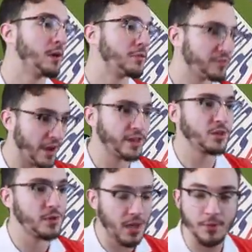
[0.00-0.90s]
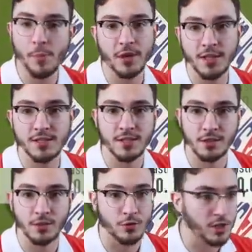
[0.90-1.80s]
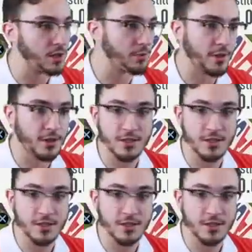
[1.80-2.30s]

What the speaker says: Finally, we come up against a goalkeeper that